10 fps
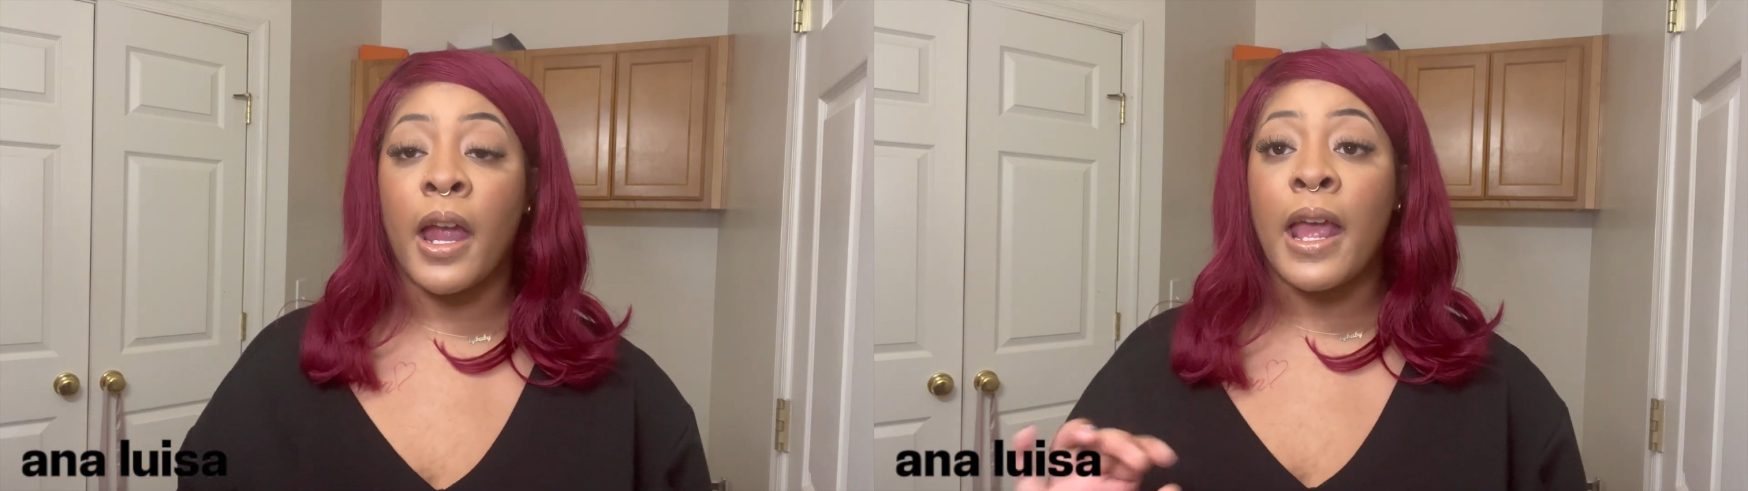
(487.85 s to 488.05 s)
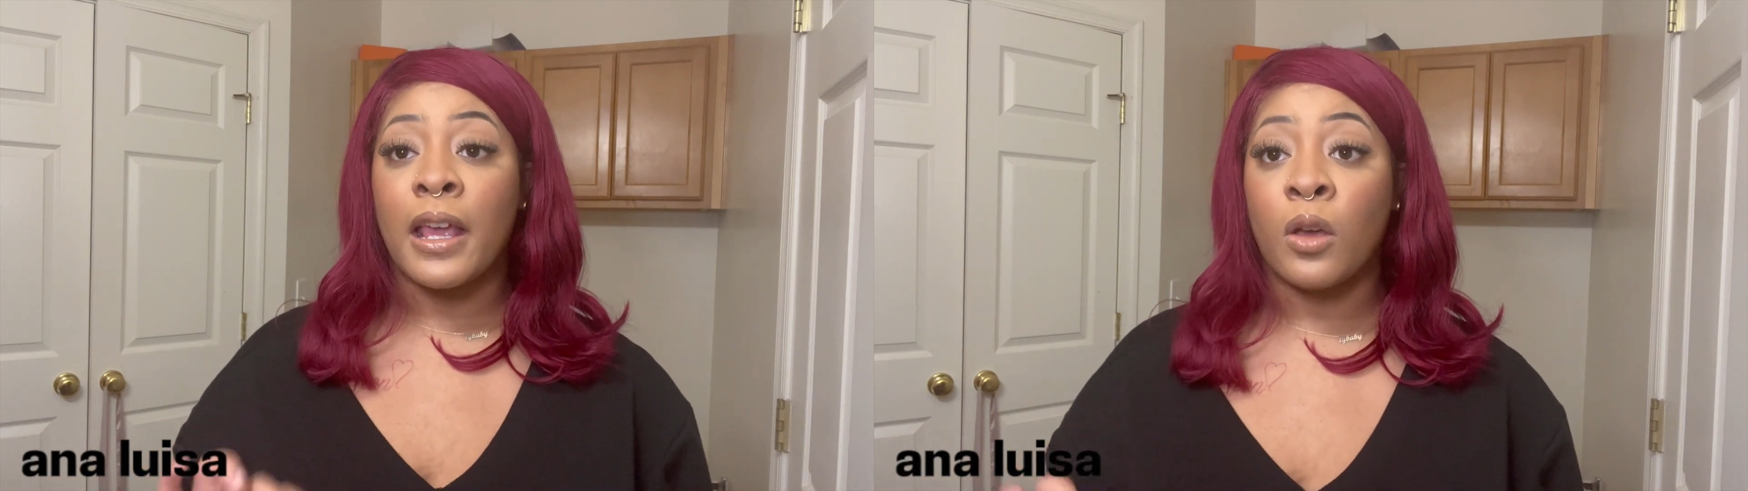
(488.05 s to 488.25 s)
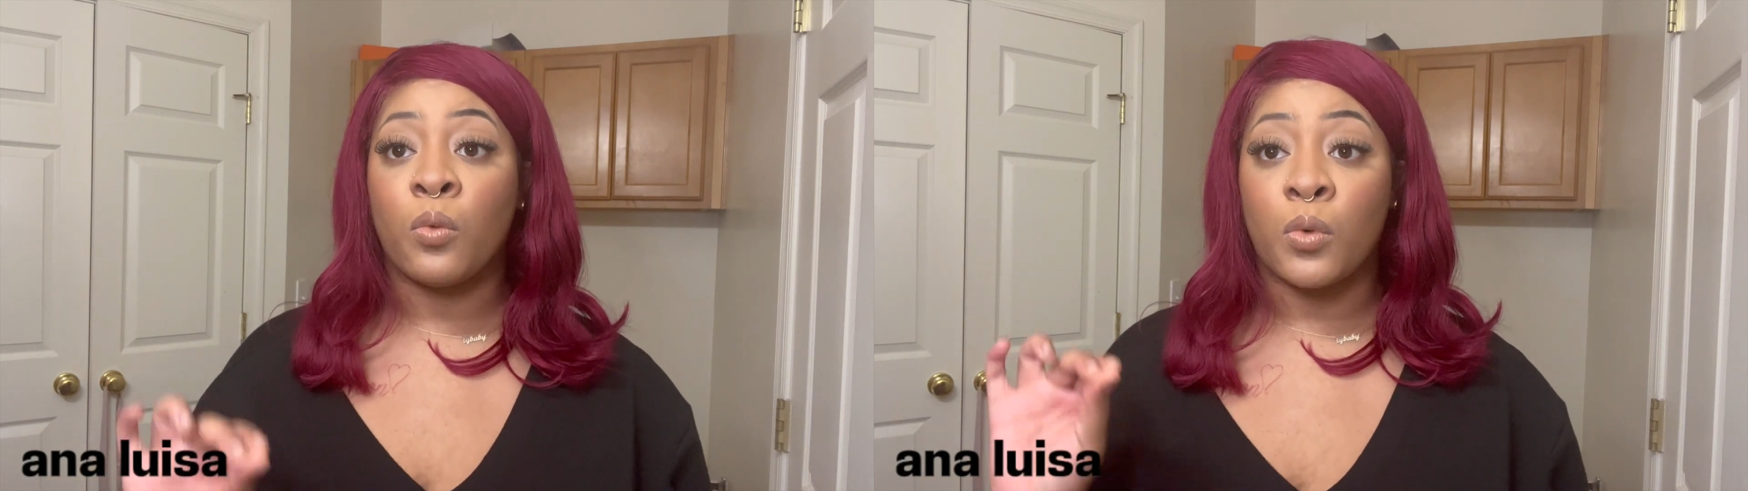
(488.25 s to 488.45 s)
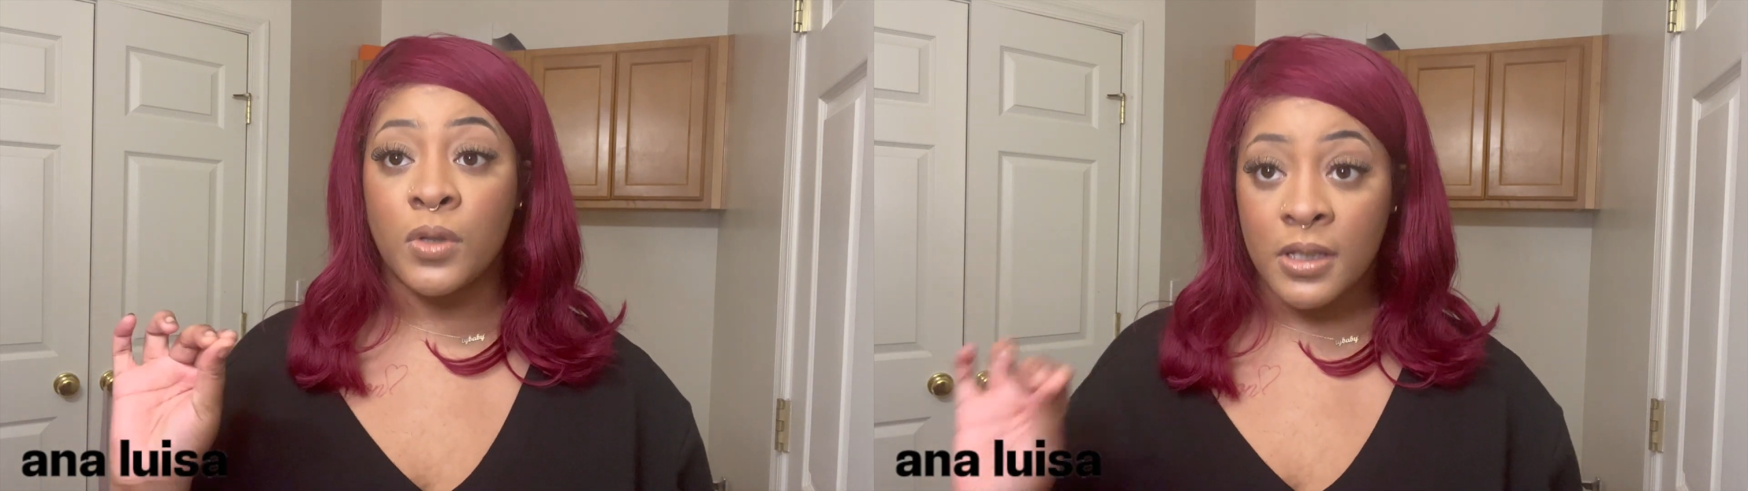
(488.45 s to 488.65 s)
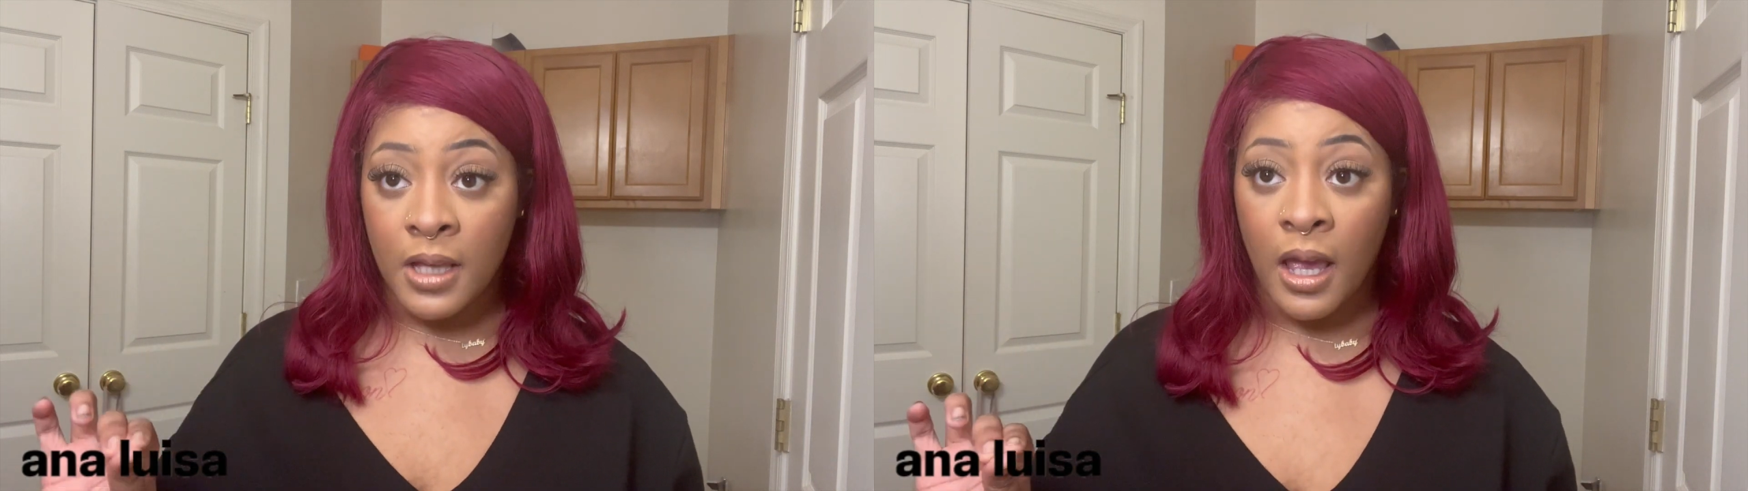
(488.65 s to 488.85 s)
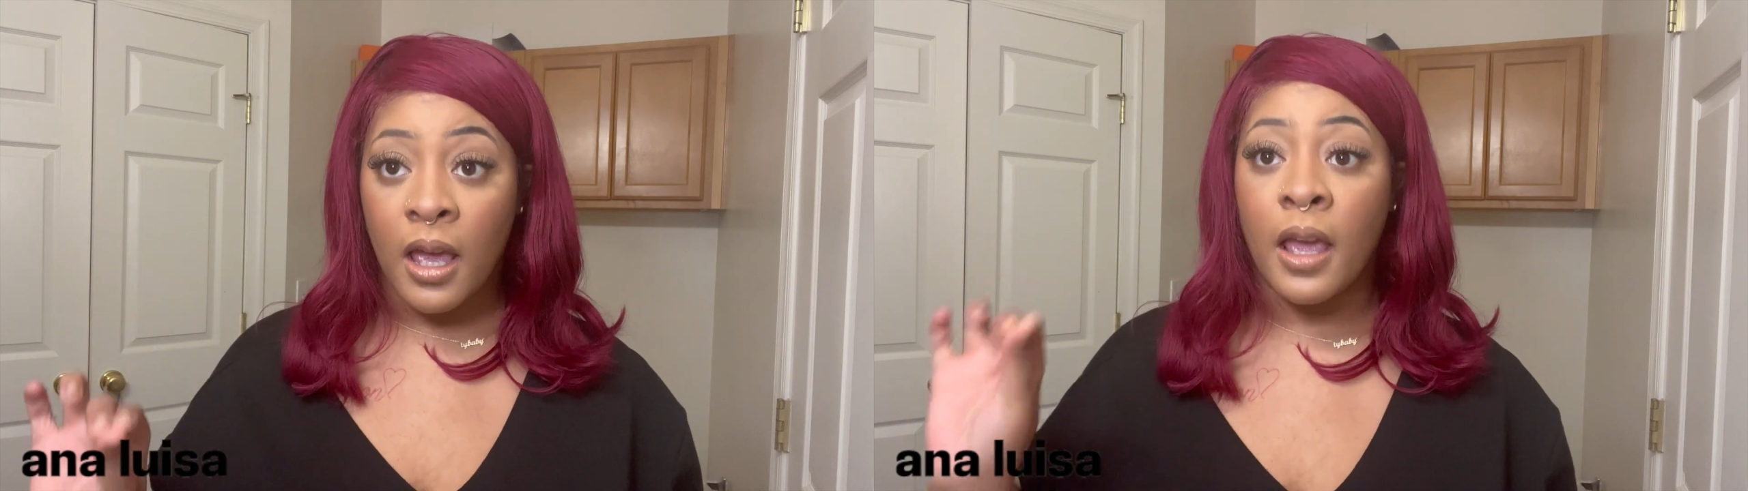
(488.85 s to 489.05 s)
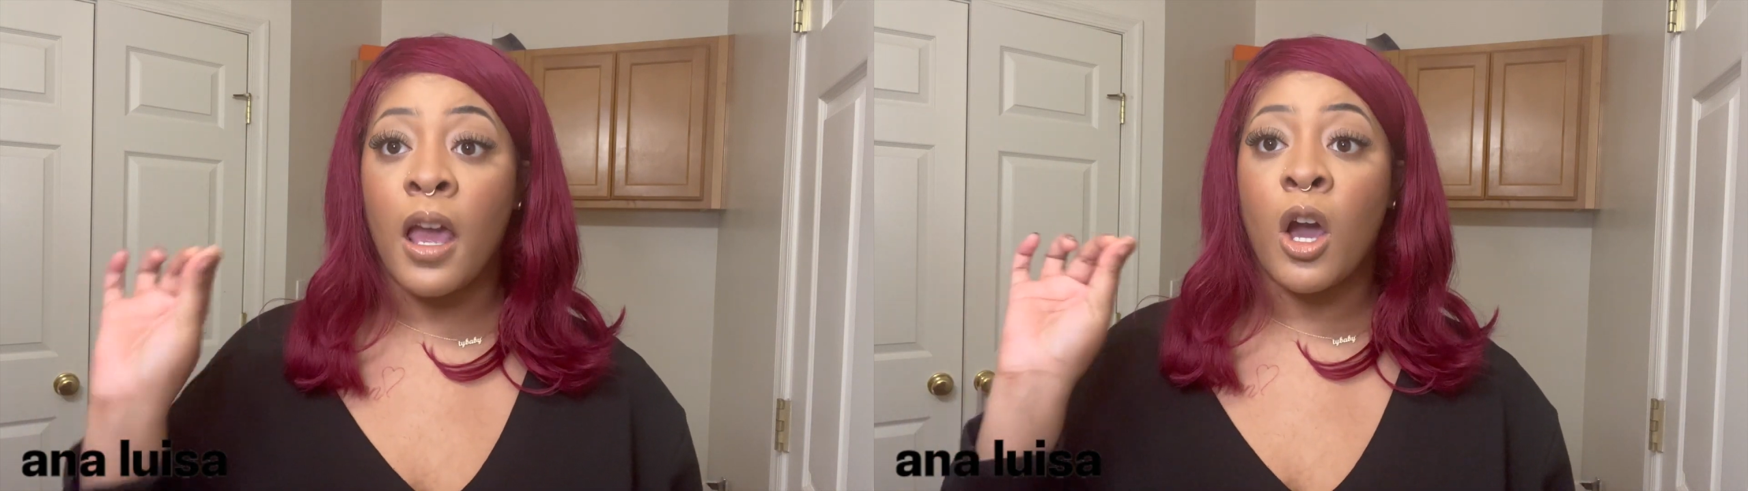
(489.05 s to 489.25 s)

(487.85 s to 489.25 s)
it will stay